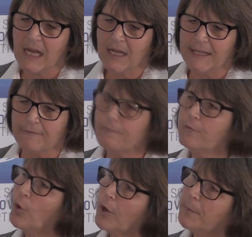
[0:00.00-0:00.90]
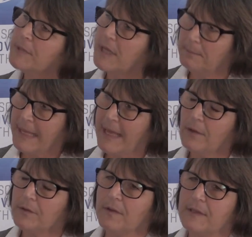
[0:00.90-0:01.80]
informed
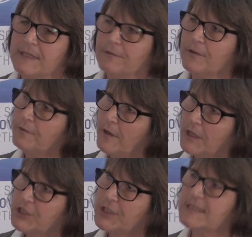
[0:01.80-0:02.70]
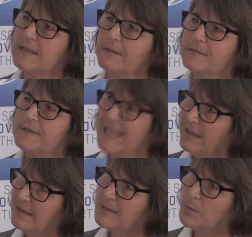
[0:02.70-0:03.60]
about different functions of
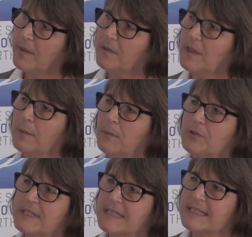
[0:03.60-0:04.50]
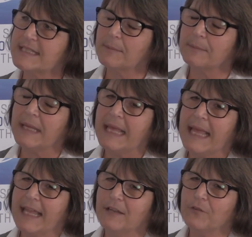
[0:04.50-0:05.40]
cells within the immune system.
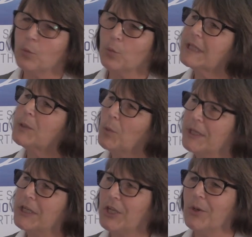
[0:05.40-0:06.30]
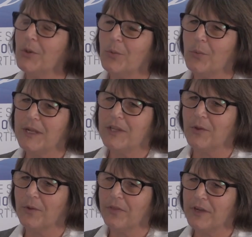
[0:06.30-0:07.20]
And if you really want to know what
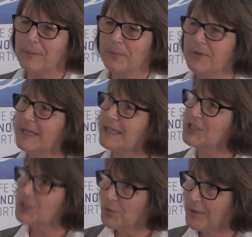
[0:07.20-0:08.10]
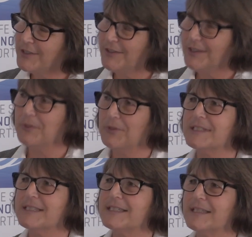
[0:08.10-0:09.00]
your therapeutic is doing to the immune
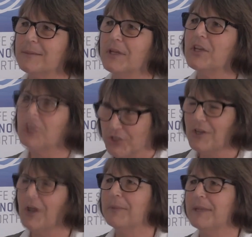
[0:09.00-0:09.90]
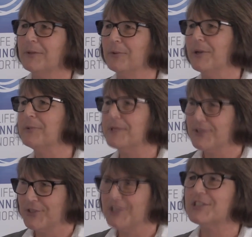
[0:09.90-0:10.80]
system, you should call Benaroya
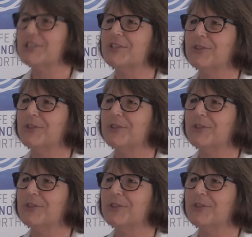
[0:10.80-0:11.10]
Research Institute.